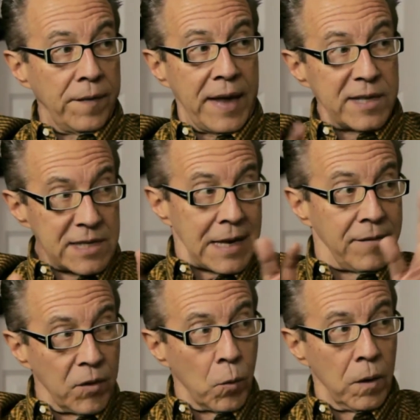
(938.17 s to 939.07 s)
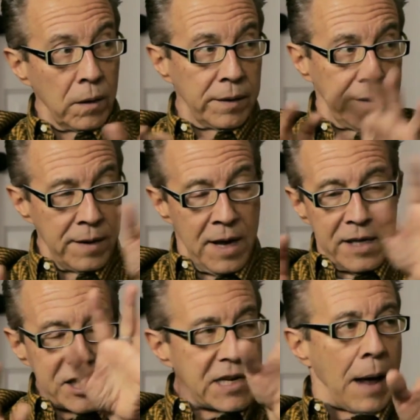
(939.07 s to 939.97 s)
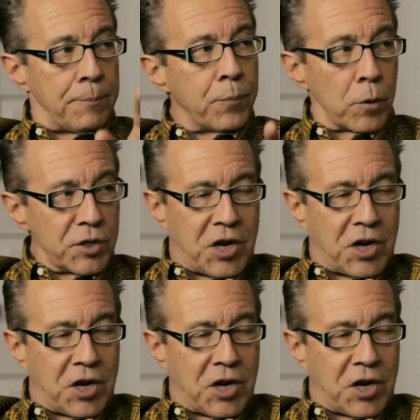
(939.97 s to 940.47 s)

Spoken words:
They had saved the world and stopped poor